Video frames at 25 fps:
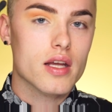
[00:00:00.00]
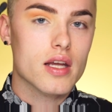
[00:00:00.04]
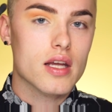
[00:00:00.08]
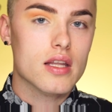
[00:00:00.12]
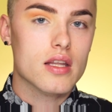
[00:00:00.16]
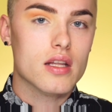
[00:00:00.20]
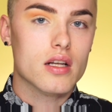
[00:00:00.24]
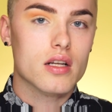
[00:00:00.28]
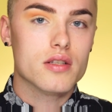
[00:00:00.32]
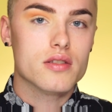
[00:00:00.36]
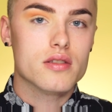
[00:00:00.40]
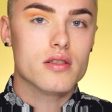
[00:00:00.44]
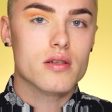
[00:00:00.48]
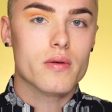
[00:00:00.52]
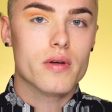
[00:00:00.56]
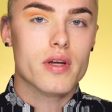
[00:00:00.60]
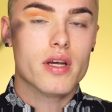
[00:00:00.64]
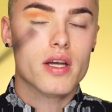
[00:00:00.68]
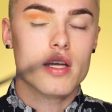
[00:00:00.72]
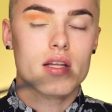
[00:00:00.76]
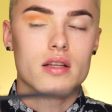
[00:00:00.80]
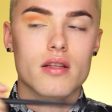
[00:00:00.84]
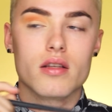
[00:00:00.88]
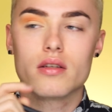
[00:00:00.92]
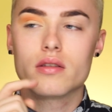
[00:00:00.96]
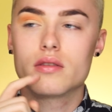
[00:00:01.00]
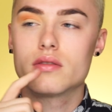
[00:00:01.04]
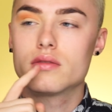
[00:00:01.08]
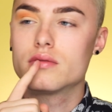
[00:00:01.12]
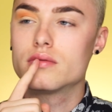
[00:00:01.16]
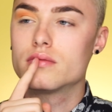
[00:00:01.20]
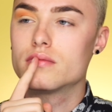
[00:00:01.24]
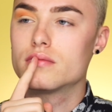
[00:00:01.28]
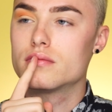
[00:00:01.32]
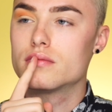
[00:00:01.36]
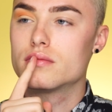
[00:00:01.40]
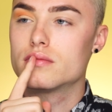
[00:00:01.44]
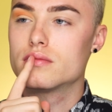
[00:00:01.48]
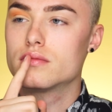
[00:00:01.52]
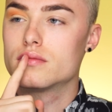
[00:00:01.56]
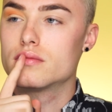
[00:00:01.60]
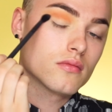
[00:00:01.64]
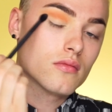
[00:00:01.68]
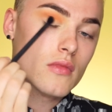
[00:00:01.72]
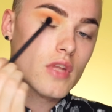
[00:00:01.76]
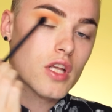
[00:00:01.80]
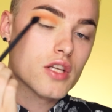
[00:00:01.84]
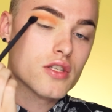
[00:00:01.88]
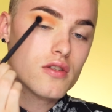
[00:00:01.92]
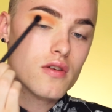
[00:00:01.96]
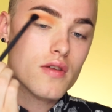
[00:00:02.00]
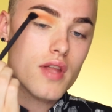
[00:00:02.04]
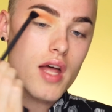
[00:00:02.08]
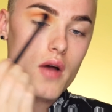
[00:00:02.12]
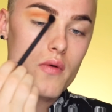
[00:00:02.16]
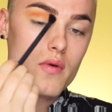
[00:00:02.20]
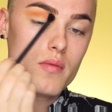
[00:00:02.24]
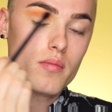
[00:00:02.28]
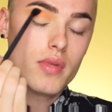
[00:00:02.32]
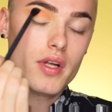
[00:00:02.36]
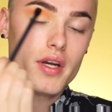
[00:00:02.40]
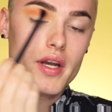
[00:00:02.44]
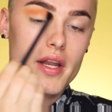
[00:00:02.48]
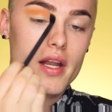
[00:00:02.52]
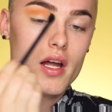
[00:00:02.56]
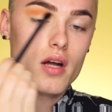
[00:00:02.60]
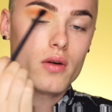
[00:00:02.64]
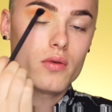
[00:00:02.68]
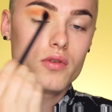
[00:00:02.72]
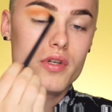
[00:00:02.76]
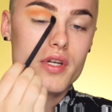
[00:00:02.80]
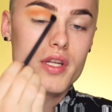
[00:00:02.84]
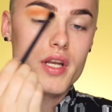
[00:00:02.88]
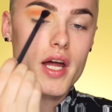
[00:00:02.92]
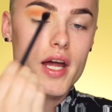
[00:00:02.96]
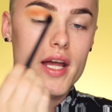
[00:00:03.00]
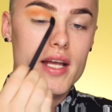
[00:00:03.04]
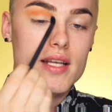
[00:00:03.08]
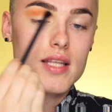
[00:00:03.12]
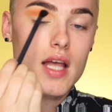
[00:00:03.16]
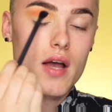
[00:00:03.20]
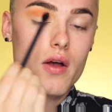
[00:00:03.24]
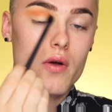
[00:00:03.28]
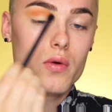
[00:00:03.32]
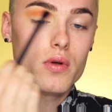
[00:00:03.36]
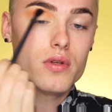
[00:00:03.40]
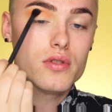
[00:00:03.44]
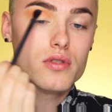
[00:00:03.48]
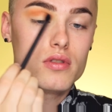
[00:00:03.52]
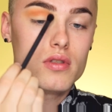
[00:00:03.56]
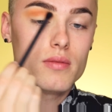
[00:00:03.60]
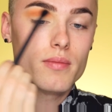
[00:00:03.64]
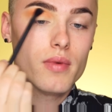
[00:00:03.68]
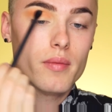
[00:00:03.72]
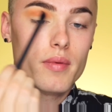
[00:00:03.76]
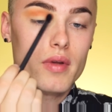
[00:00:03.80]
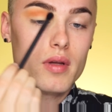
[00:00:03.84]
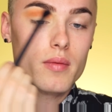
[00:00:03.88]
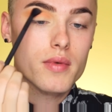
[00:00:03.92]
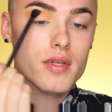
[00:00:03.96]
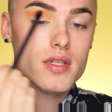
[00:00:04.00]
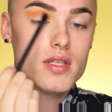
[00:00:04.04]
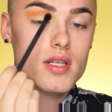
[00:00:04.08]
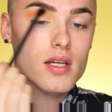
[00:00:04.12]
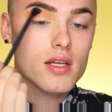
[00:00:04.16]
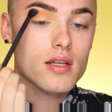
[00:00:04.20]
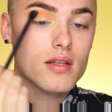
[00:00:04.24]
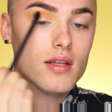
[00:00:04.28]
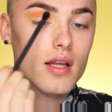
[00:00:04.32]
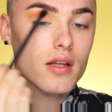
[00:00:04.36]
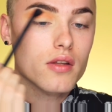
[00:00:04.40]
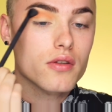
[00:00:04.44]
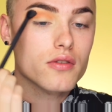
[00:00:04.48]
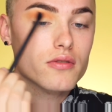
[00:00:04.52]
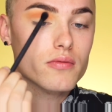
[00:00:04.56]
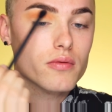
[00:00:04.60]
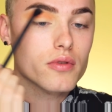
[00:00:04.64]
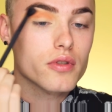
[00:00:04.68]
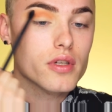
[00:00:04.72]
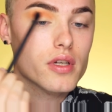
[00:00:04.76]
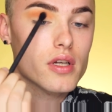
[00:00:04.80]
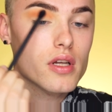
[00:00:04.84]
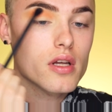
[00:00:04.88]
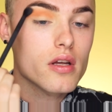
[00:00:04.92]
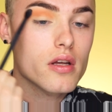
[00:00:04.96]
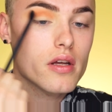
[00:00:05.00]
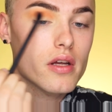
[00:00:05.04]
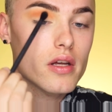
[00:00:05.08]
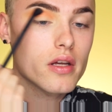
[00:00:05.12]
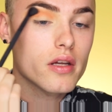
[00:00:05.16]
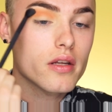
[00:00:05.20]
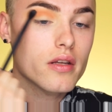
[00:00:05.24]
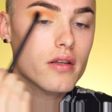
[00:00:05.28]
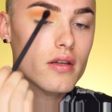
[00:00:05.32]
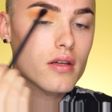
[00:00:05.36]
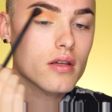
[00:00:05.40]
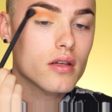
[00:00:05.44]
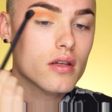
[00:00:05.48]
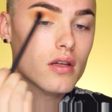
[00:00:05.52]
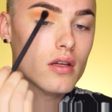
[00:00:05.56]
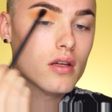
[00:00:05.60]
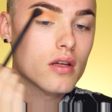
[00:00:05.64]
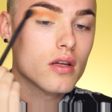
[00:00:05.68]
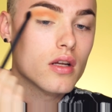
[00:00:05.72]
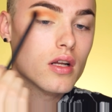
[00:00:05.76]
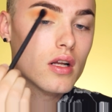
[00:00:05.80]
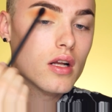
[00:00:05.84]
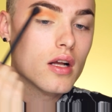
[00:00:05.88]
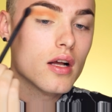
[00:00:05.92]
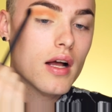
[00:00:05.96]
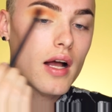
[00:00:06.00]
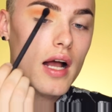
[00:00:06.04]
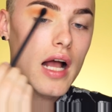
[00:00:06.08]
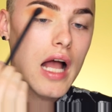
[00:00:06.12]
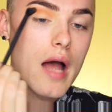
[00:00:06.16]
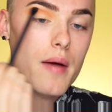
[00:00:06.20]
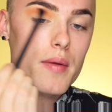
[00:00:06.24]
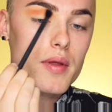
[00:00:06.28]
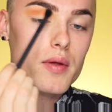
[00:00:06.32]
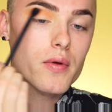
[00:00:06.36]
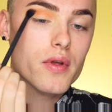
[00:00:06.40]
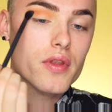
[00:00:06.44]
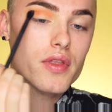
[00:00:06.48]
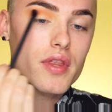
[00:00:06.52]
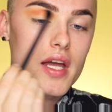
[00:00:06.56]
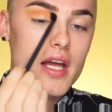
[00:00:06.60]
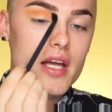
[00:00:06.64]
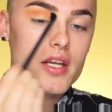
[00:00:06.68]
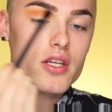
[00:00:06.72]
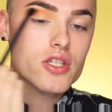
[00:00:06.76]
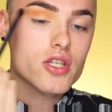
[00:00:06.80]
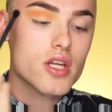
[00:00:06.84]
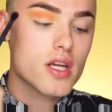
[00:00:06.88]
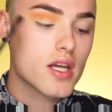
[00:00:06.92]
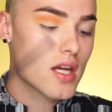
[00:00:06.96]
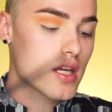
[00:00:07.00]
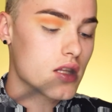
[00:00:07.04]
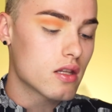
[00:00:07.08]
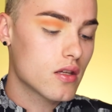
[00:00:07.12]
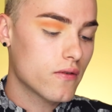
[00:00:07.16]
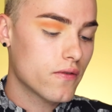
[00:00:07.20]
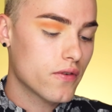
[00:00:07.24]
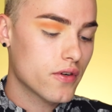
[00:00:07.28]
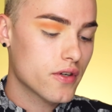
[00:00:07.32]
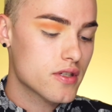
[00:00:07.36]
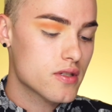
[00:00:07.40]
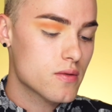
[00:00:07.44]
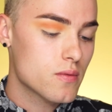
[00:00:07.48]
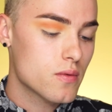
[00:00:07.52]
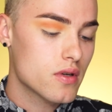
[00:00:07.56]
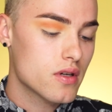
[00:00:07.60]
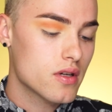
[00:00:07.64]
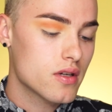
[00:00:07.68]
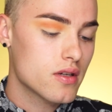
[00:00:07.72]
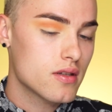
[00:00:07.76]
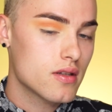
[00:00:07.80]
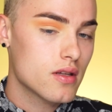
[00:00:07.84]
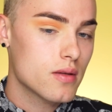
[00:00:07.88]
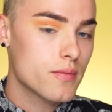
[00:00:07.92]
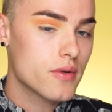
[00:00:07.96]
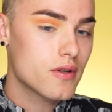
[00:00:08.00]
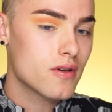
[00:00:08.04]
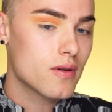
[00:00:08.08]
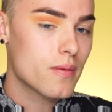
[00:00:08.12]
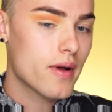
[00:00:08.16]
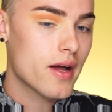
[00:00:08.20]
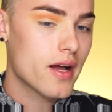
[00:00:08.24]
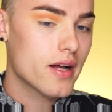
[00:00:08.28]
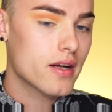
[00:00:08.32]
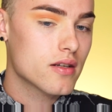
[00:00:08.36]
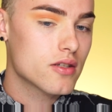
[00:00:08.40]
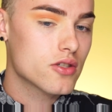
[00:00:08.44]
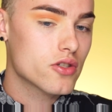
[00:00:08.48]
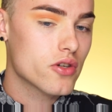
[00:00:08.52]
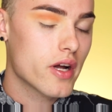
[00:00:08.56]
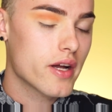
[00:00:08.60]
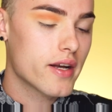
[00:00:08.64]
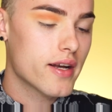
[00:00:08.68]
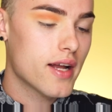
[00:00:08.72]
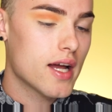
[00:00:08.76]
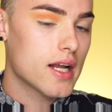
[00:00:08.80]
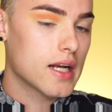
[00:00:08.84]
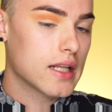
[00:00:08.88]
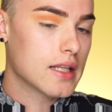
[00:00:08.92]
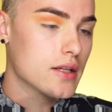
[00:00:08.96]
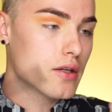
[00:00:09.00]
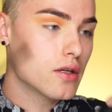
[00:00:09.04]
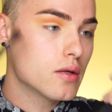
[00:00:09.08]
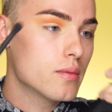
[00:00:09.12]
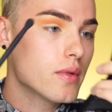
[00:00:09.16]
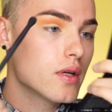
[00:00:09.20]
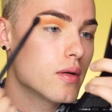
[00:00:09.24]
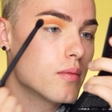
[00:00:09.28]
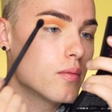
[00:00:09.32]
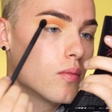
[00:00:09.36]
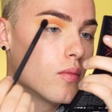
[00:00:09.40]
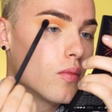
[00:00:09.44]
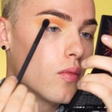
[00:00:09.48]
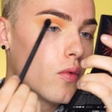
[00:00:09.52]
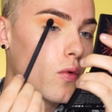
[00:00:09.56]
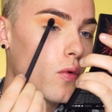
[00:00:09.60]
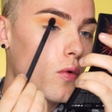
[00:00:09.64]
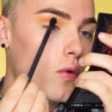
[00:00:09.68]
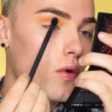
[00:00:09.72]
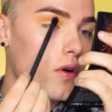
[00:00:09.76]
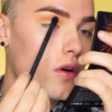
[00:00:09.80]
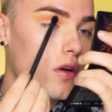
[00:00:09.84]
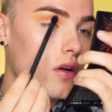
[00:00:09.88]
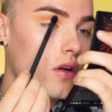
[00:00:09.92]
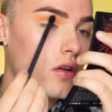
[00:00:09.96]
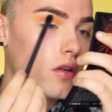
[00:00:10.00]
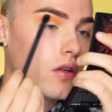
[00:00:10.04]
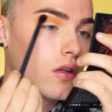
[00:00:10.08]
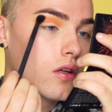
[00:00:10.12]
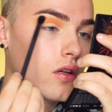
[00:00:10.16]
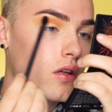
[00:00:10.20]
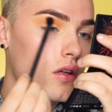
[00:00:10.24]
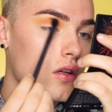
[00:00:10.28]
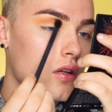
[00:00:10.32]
And also a halo. So that one blended out really nice. That one was super pigmented. That looks really good. Happy with that shade. The first one, let me go back and try and add a little bit more